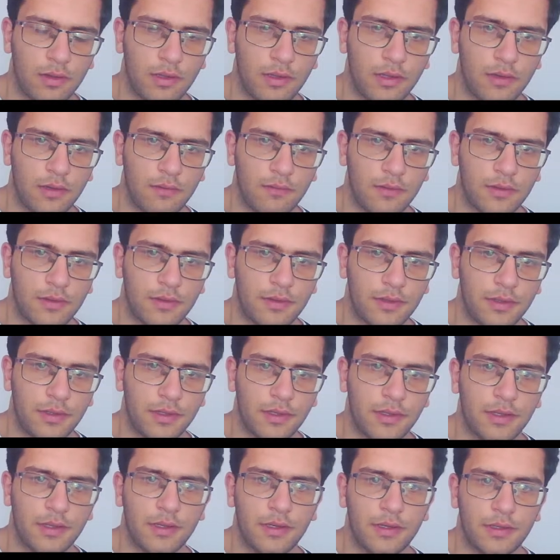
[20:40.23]
I have a
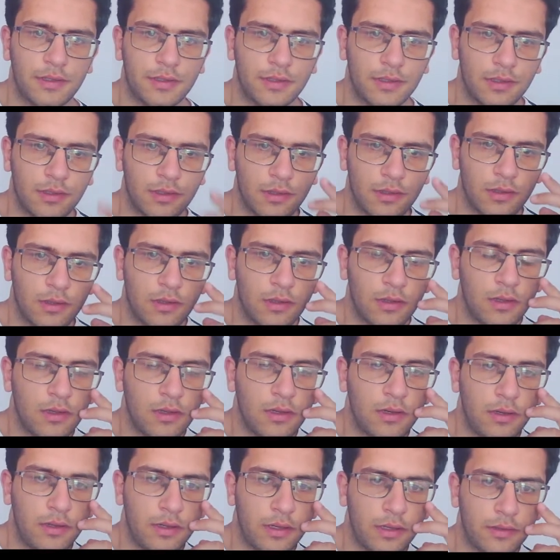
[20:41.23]
trick here.
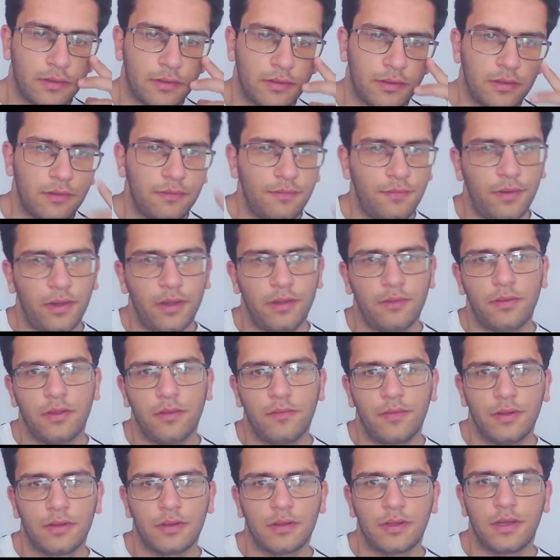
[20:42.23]
Knight d5,
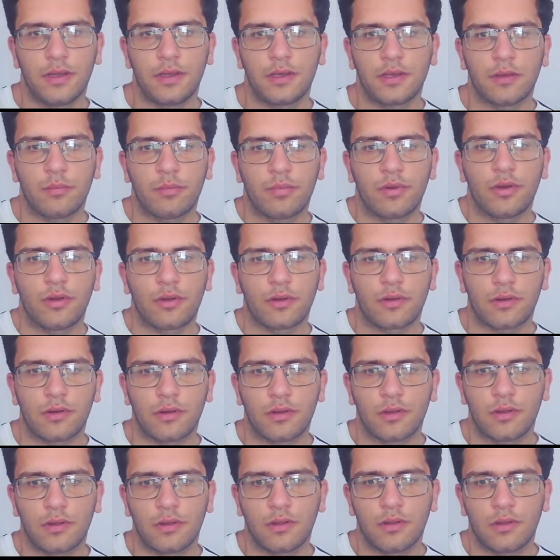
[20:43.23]
he will take a
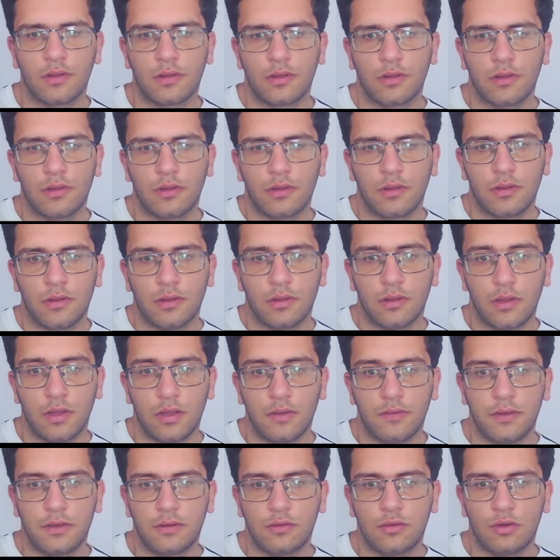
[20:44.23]
pawn.
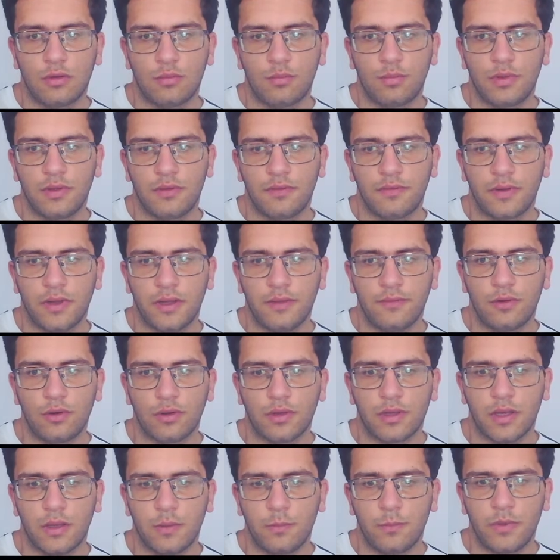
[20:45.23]
I will go b5,
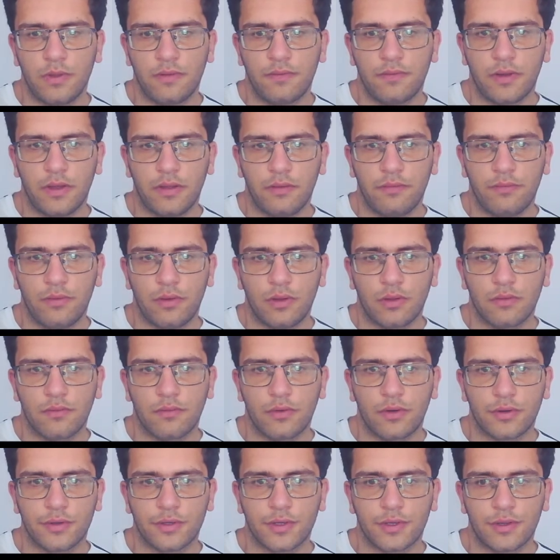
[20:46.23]
okay, b5
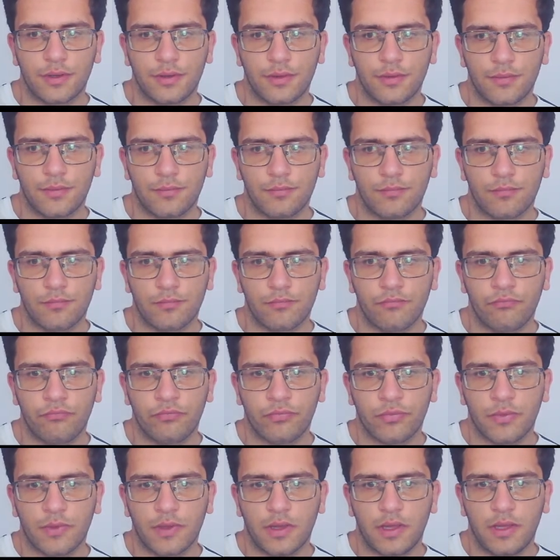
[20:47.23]
won't work.
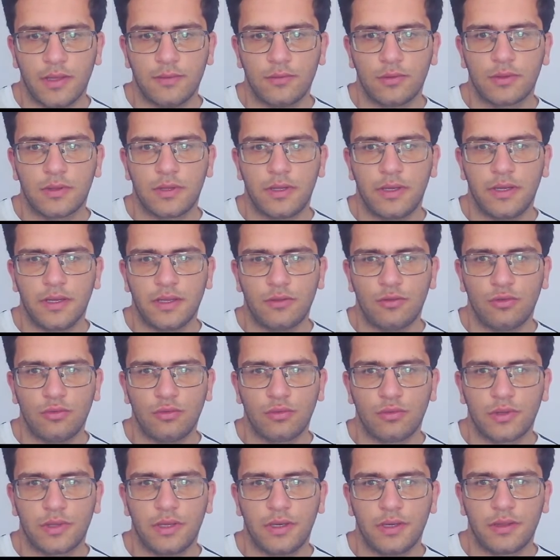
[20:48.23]
I would like
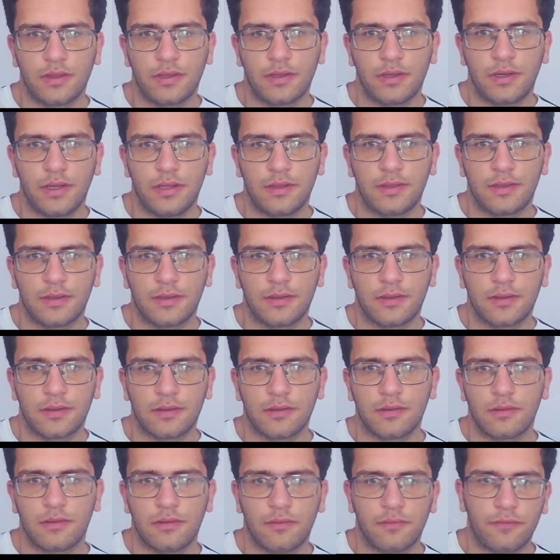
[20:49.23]
to kick the knight
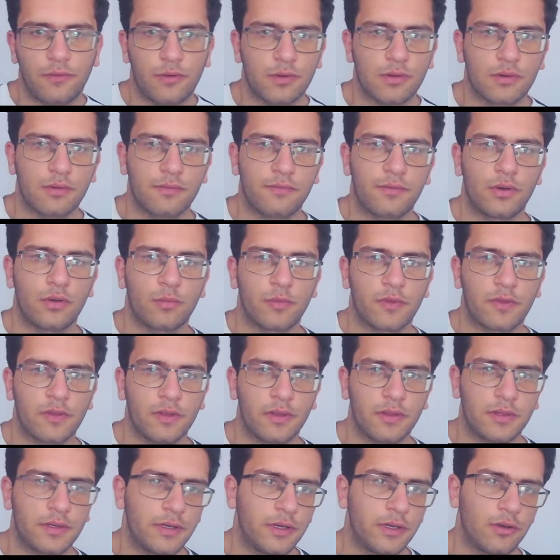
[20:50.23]
and work from
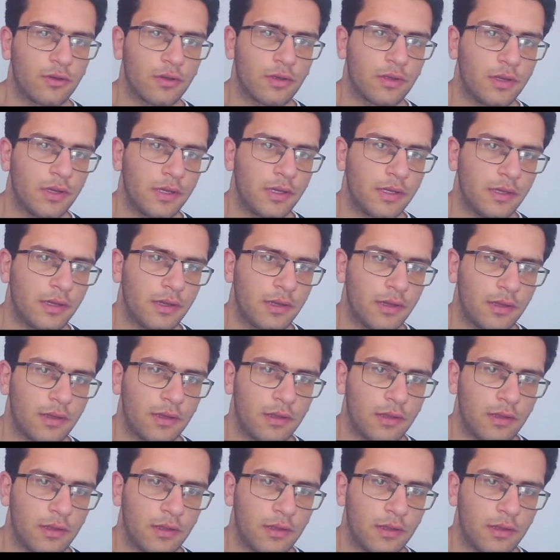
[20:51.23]
c3, okay?